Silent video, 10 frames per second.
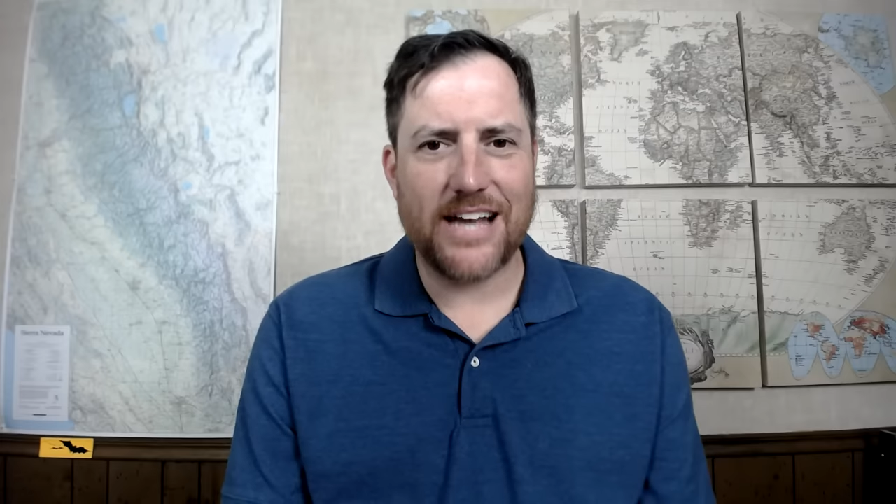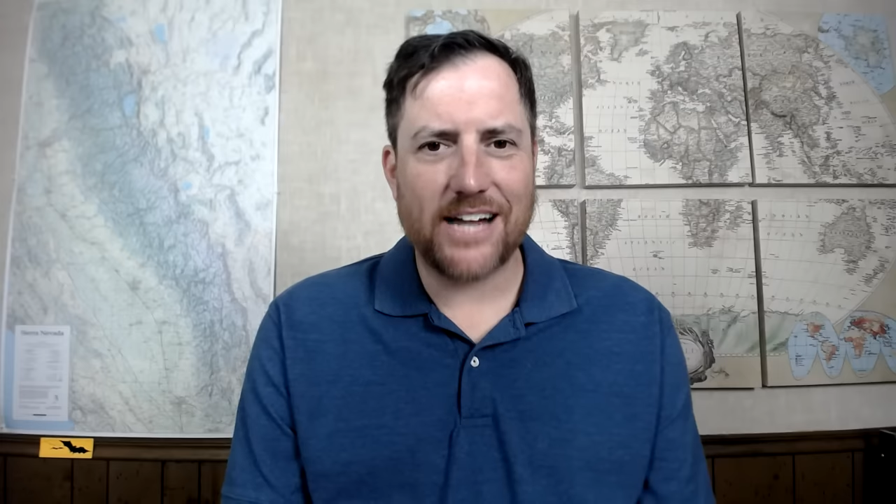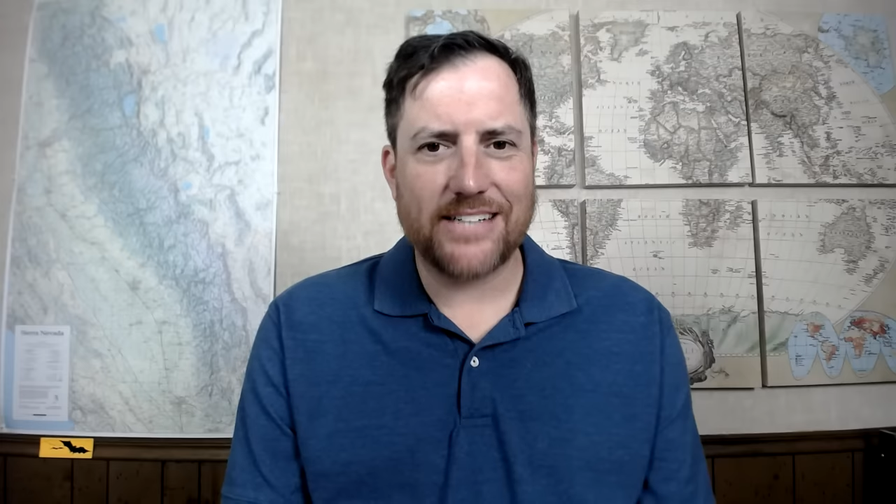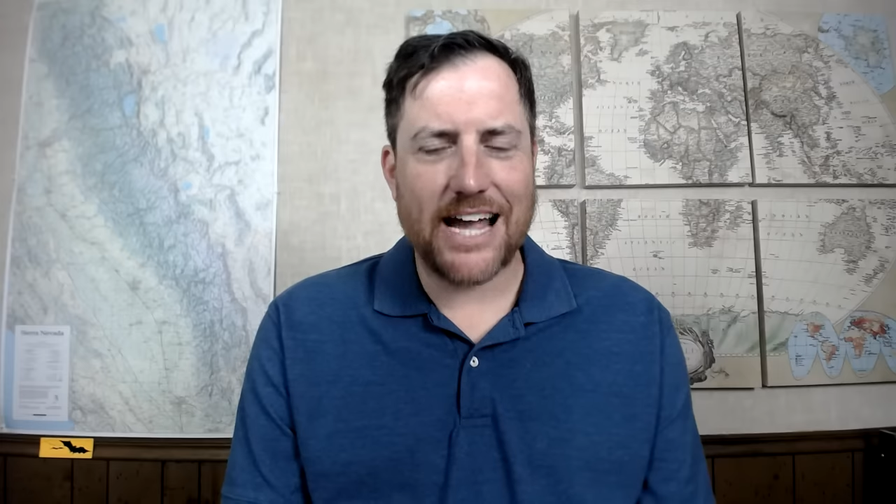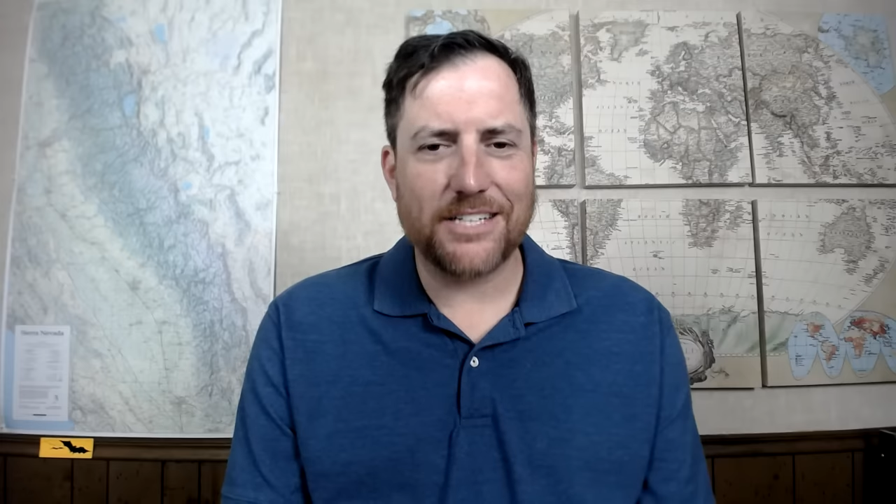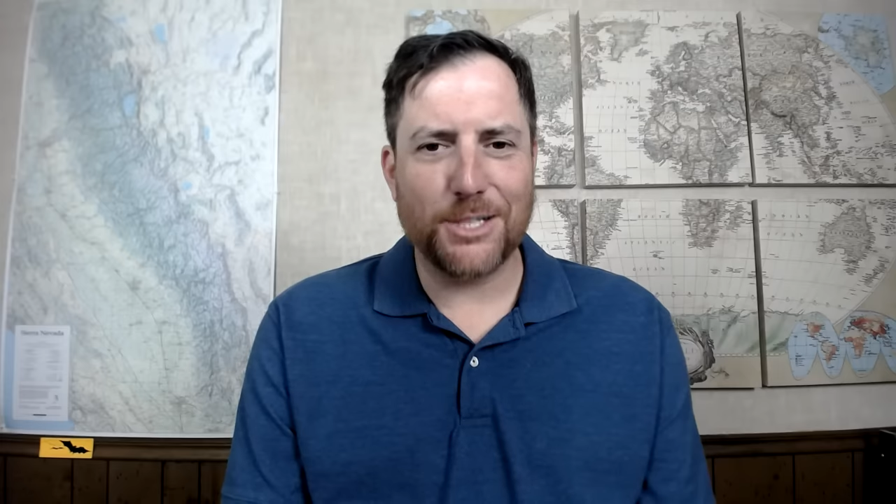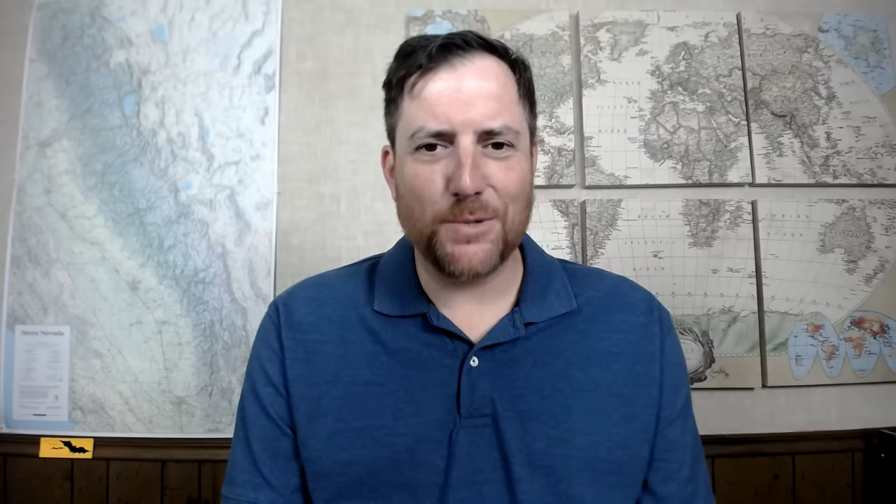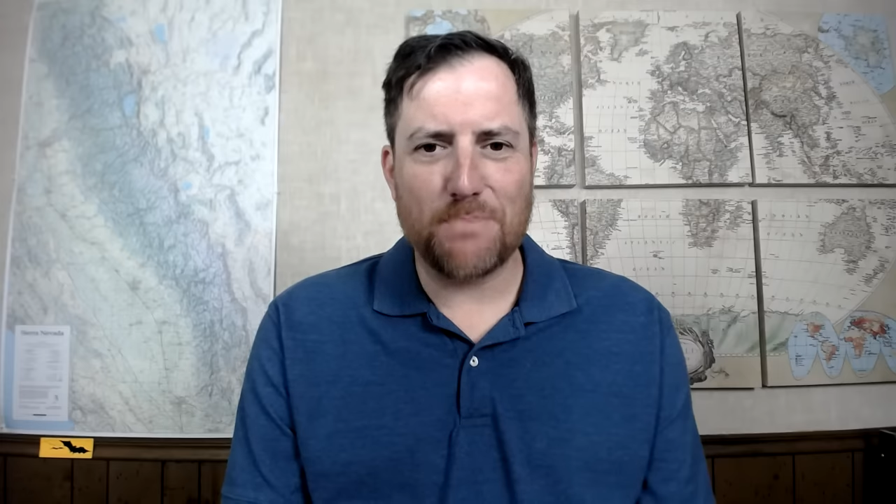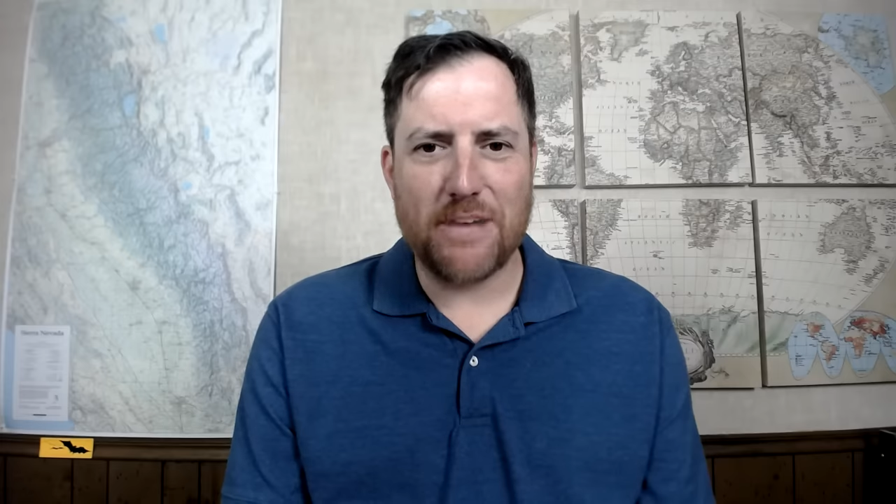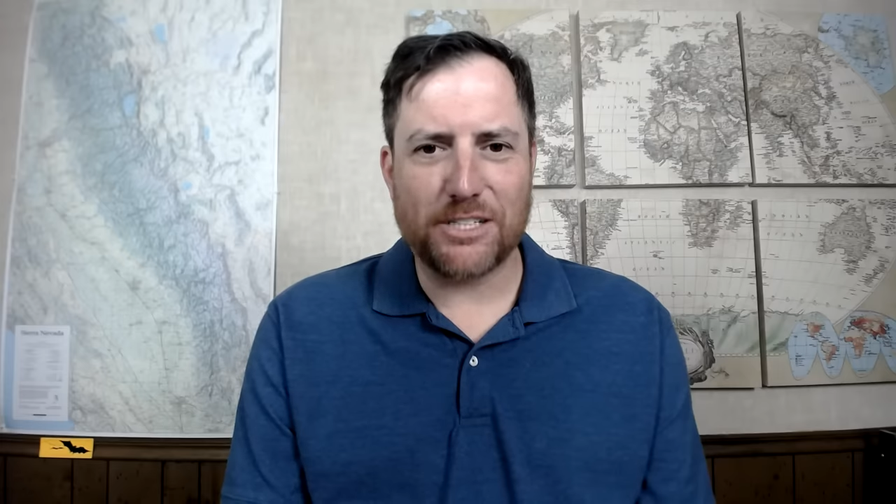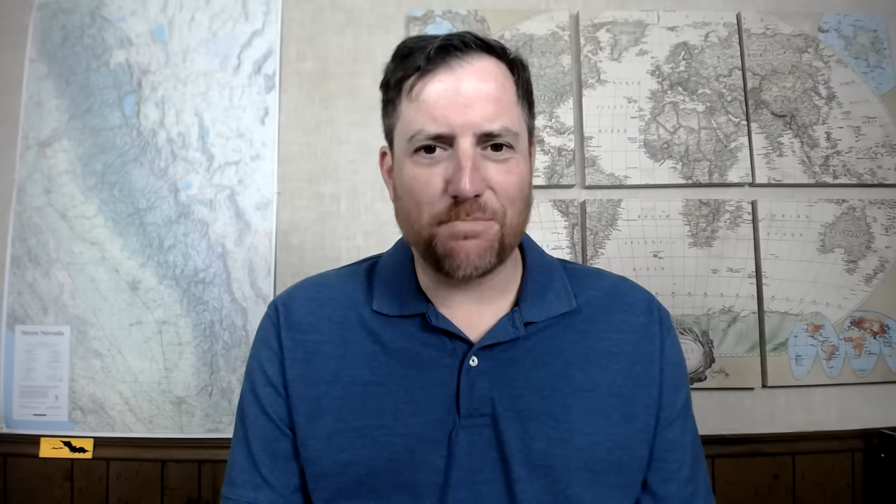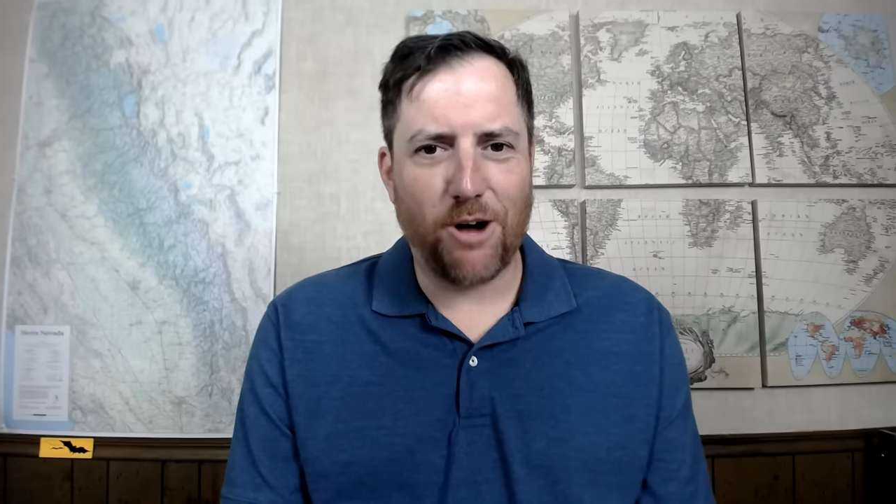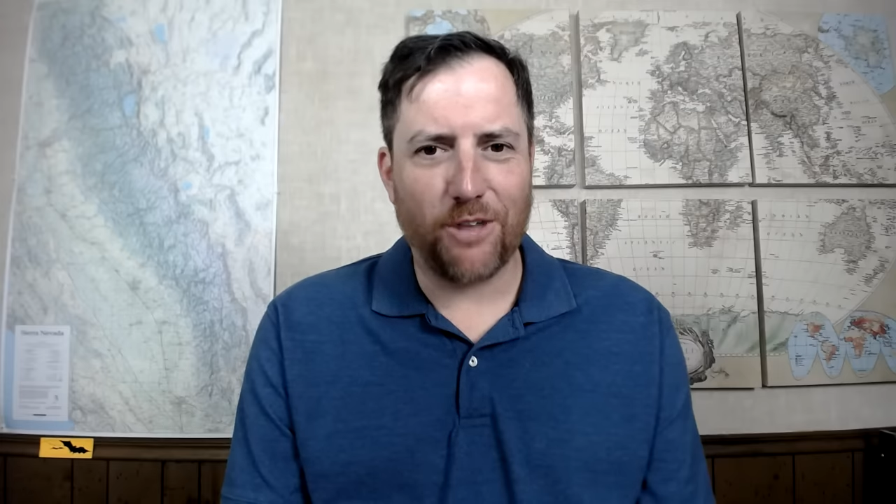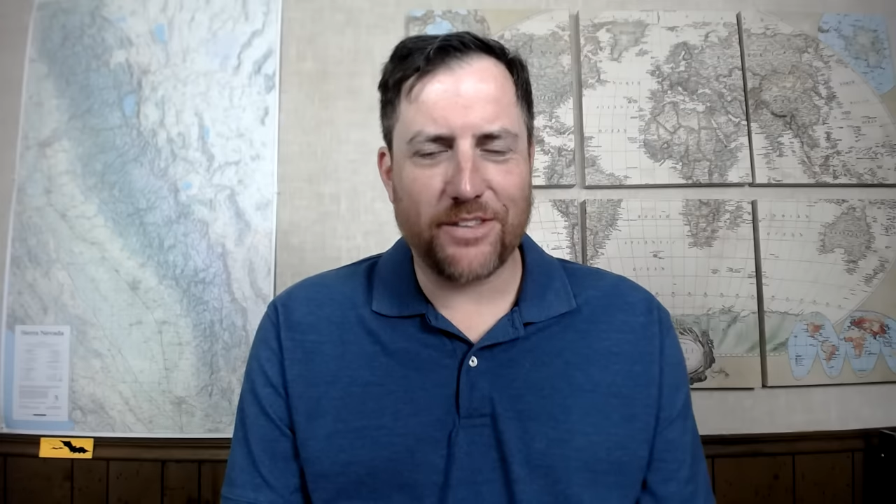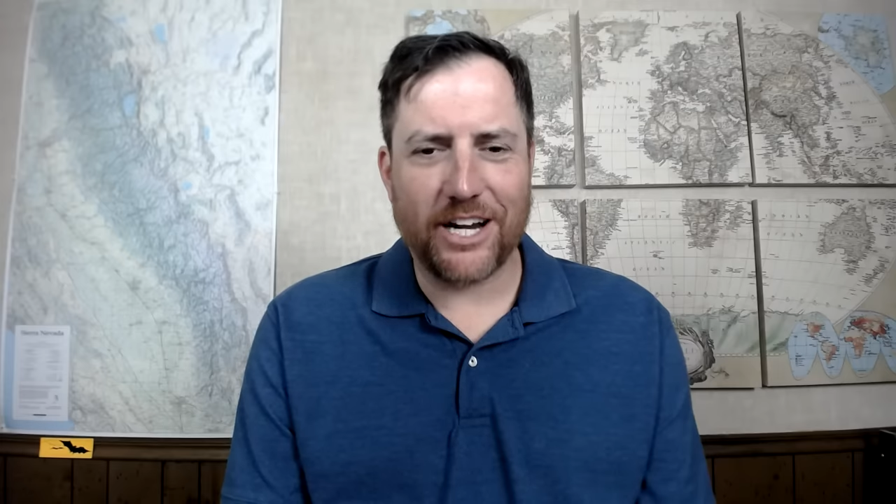The next has to do with
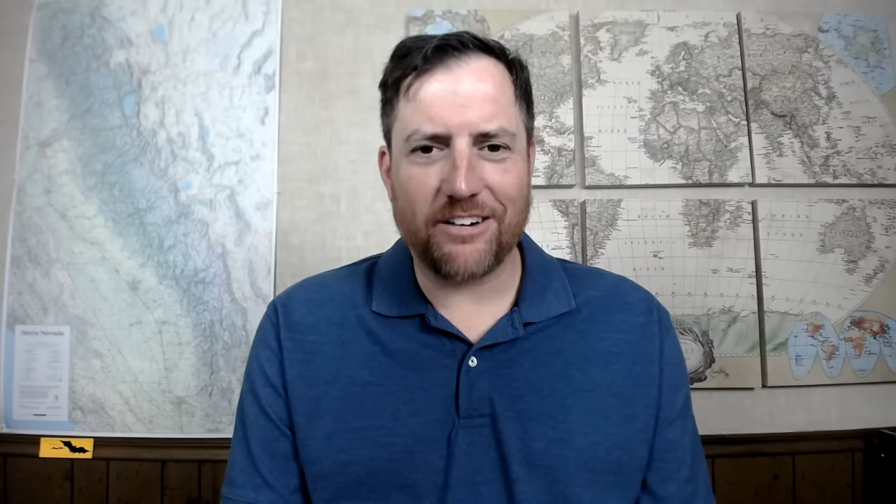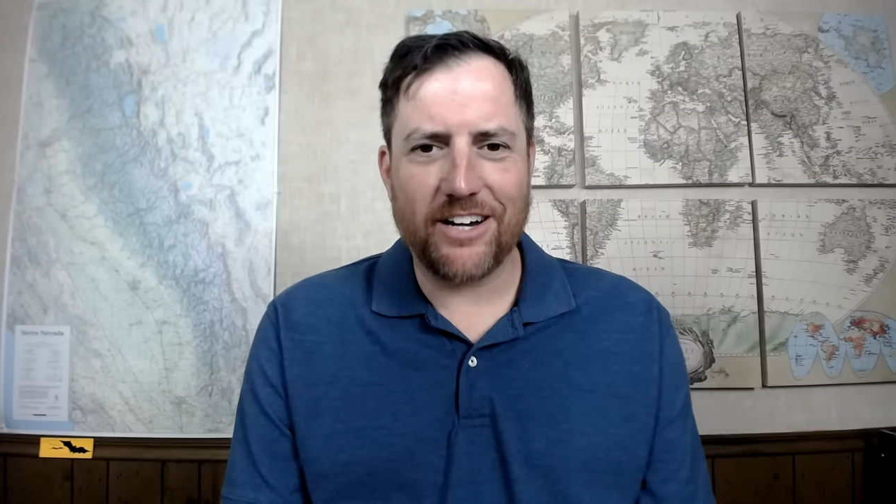metropolitan